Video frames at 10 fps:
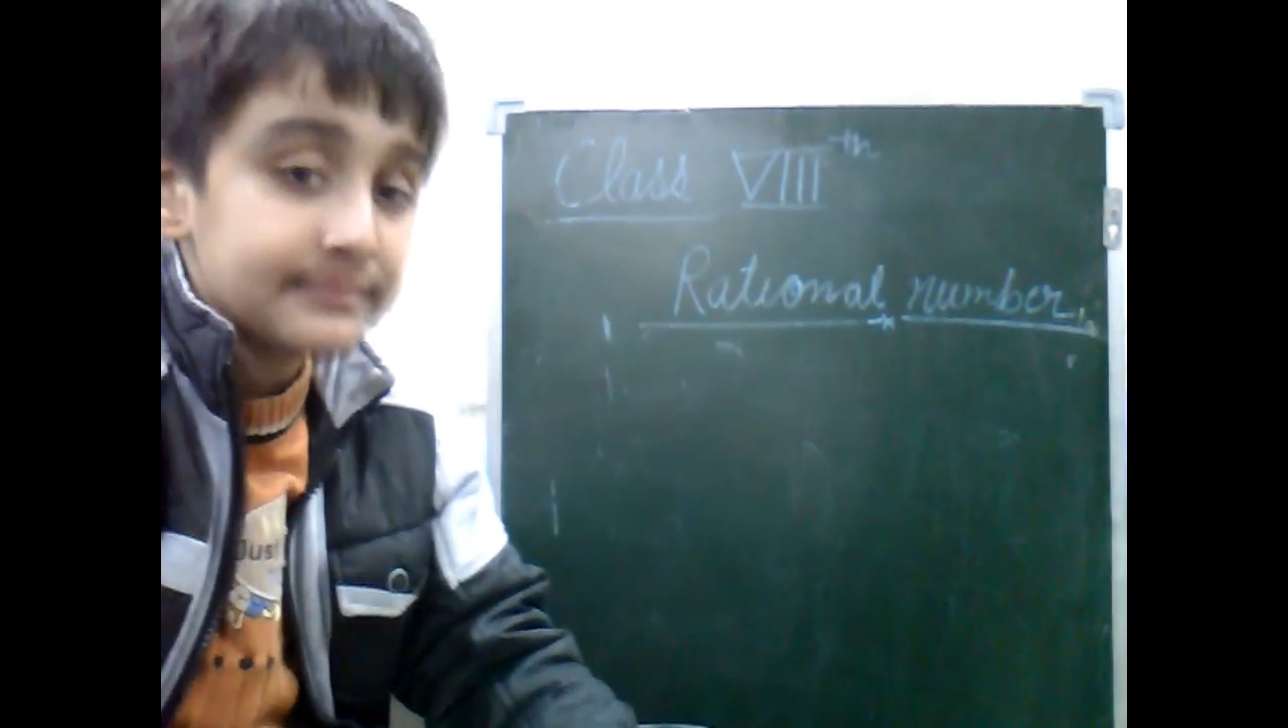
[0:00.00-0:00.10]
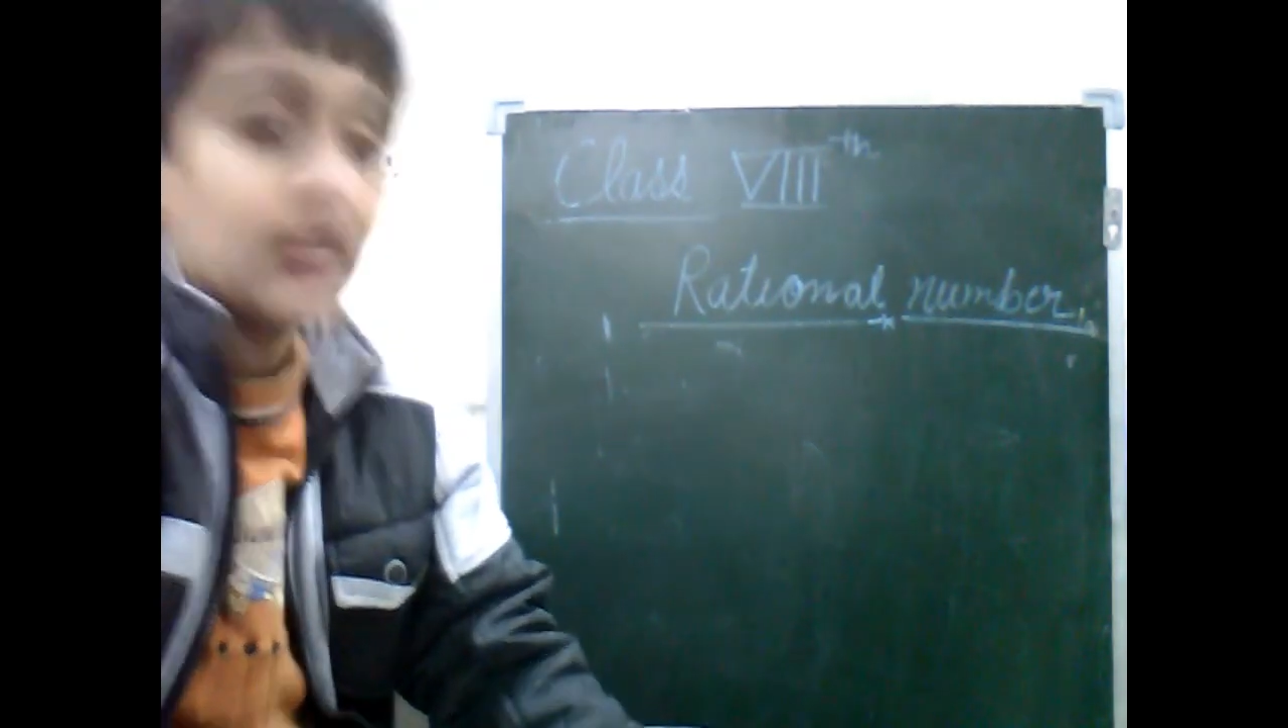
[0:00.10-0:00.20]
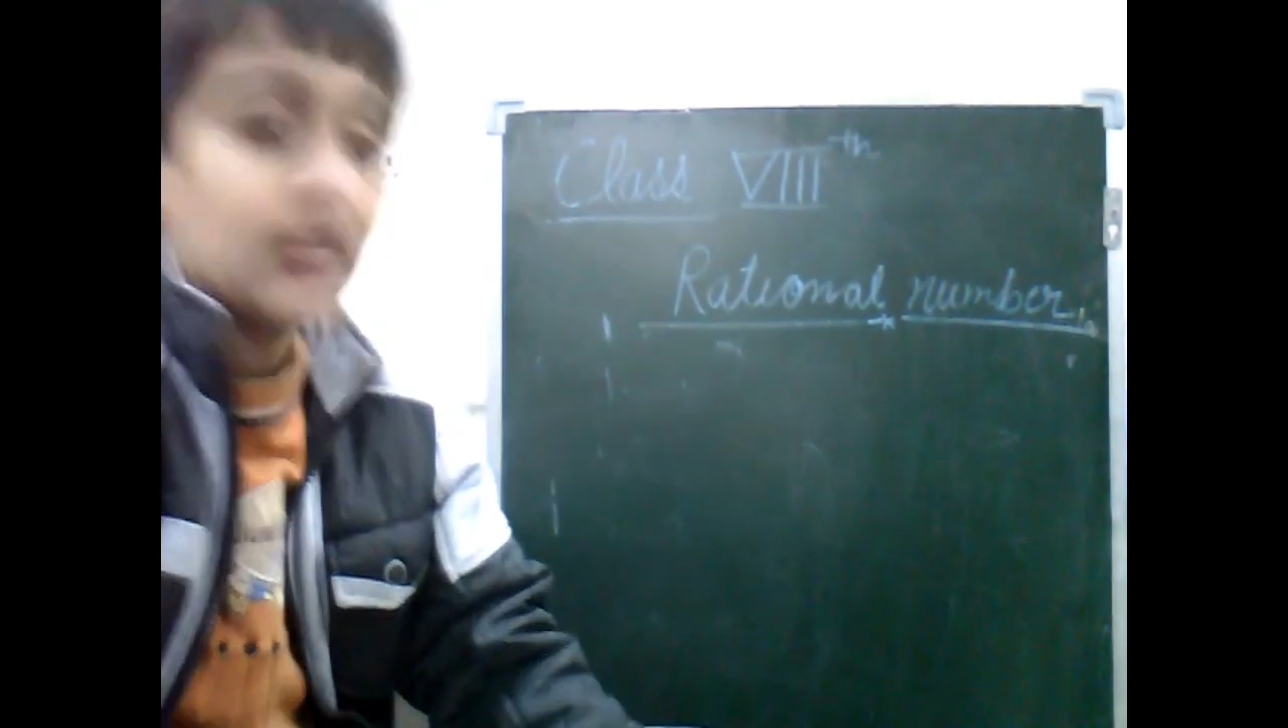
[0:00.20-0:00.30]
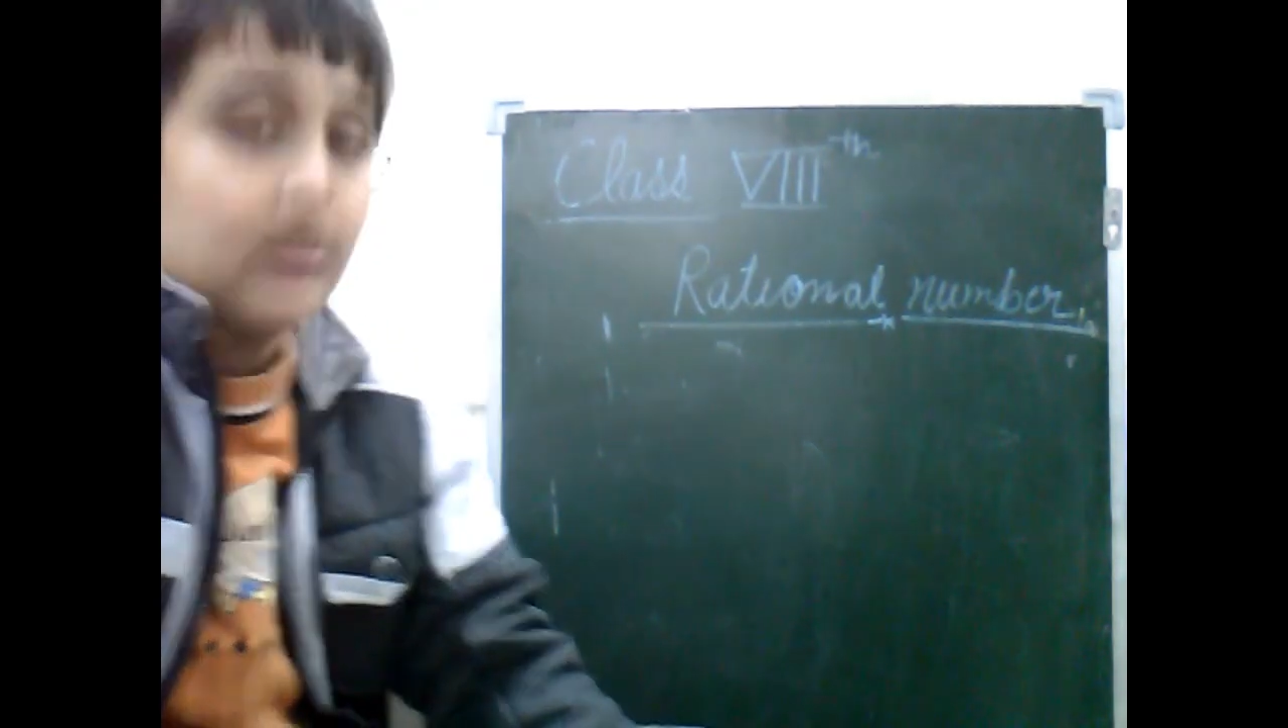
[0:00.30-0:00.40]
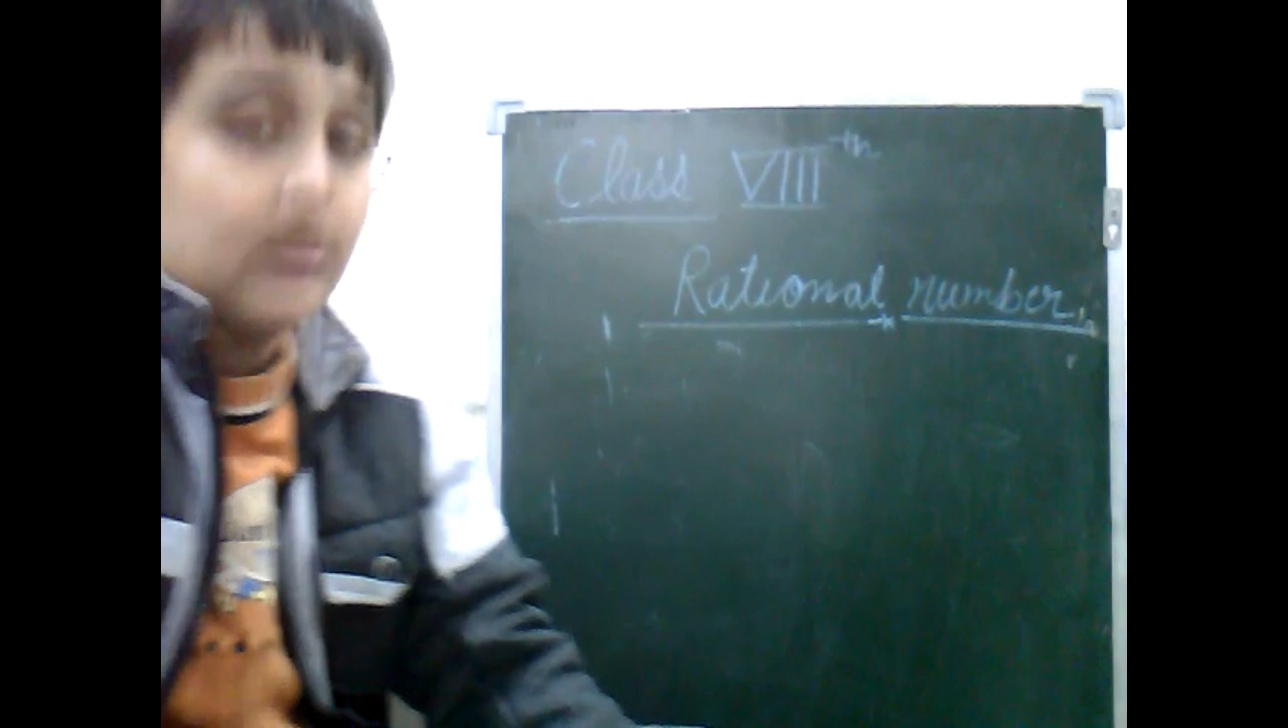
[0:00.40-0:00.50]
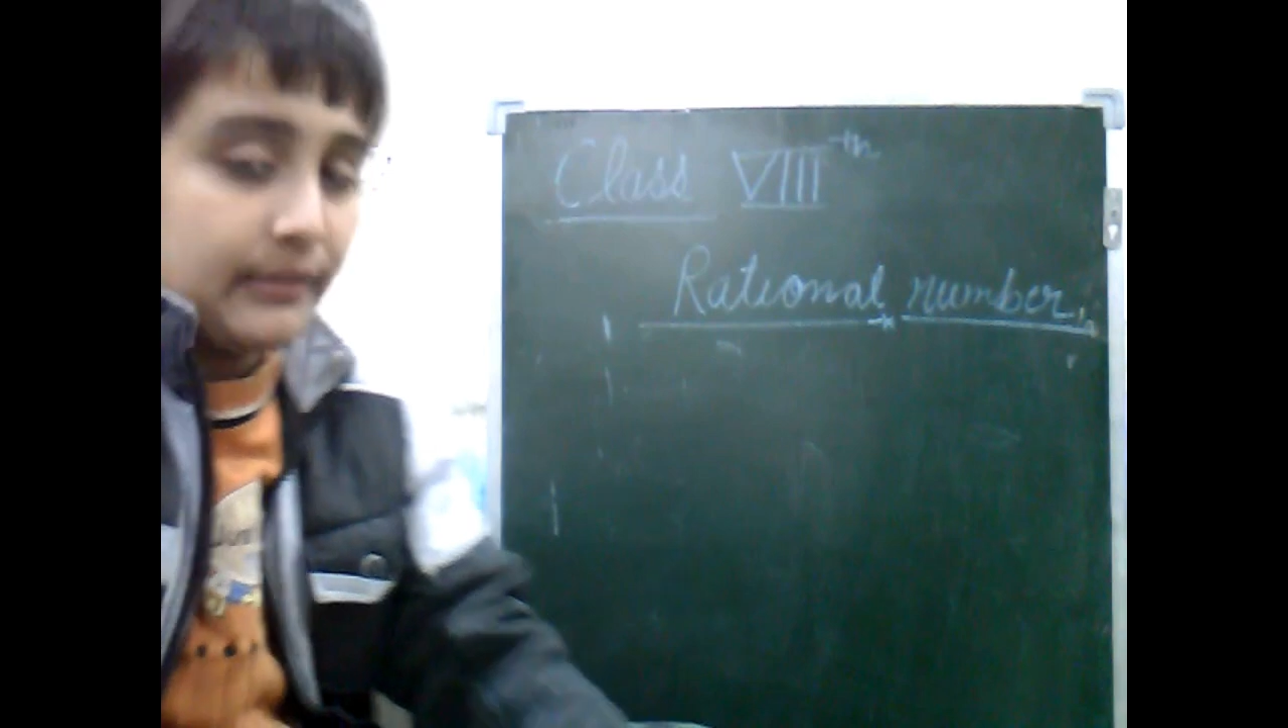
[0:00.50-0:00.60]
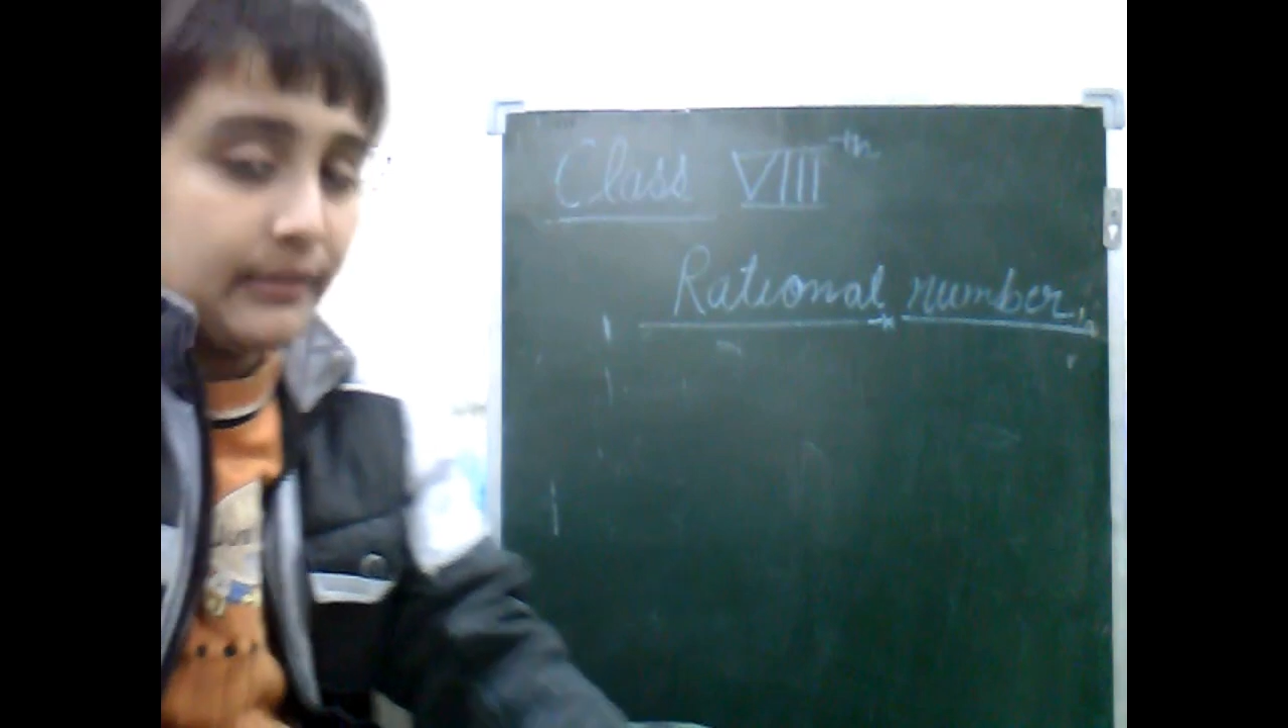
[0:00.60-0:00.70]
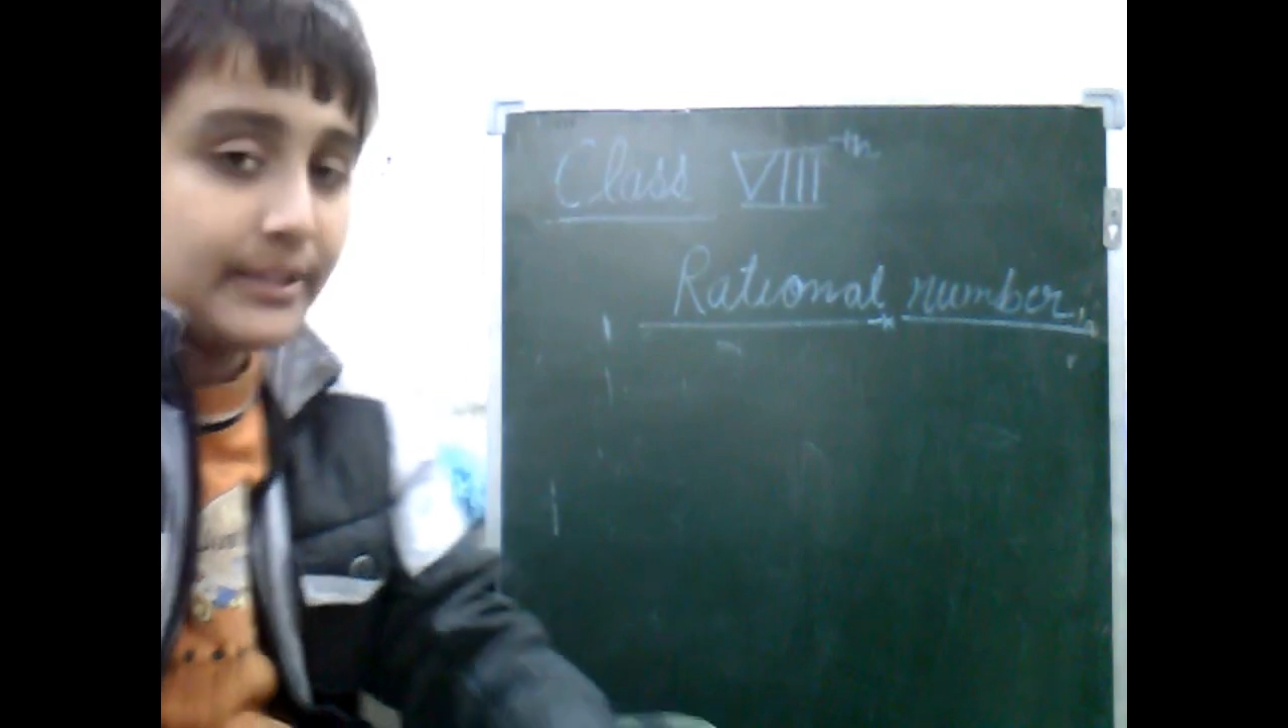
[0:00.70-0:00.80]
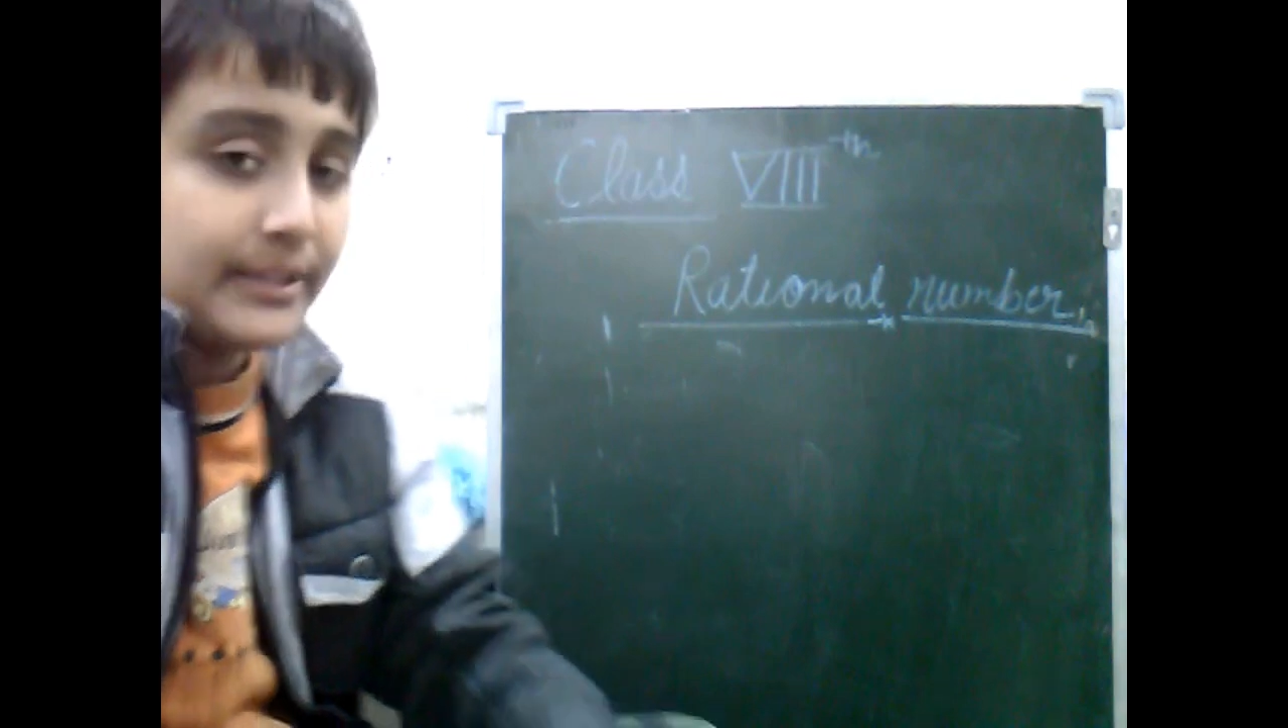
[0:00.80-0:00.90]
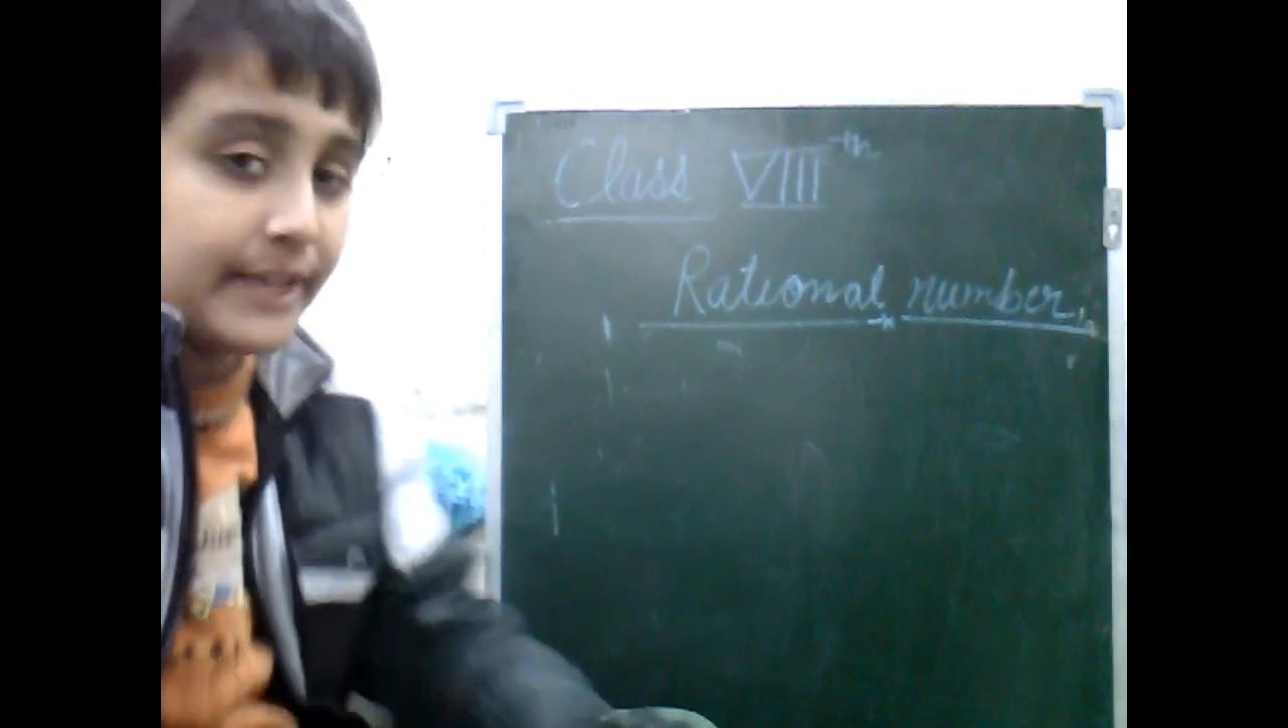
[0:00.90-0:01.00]
with the
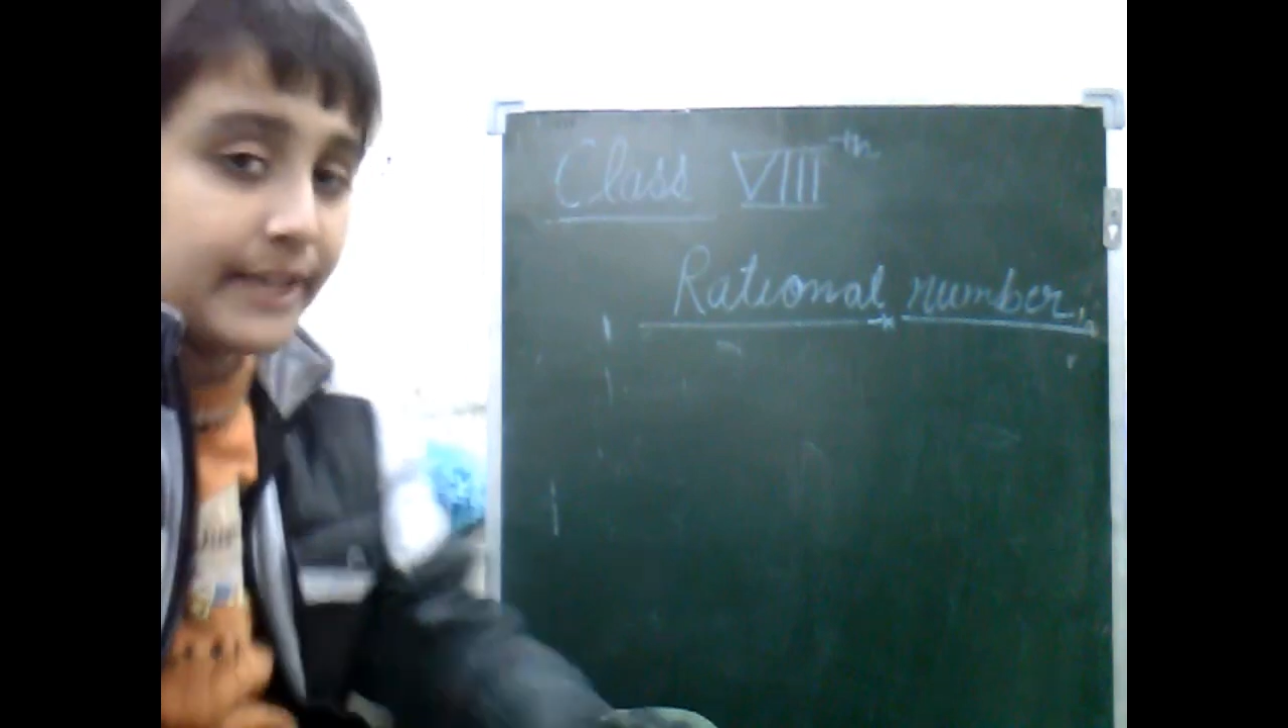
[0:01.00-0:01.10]
variables.